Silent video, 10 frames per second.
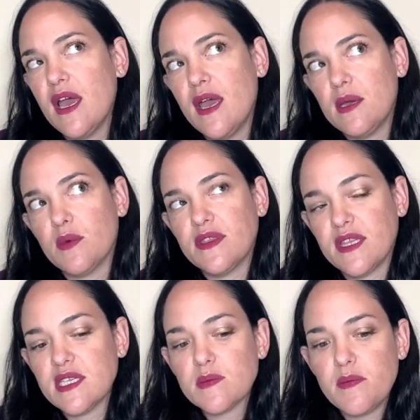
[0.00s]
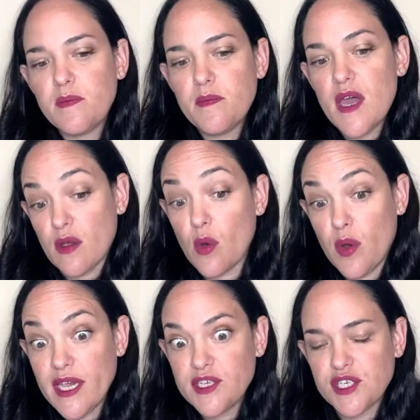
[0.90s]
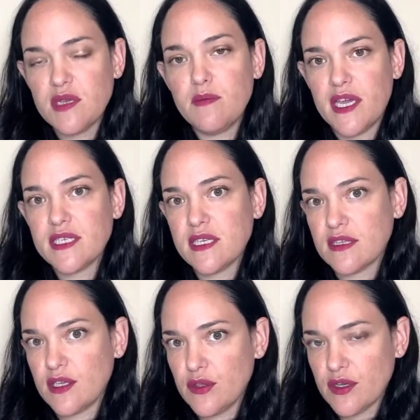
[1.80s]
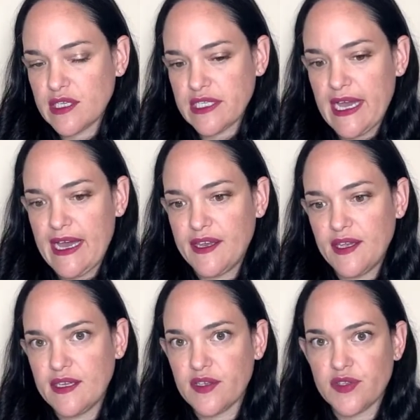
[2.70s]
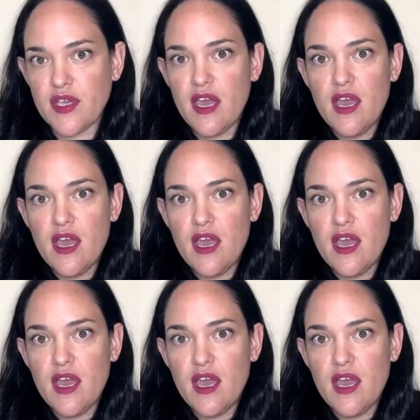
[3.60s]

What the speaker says: And what this equation basically looks at is,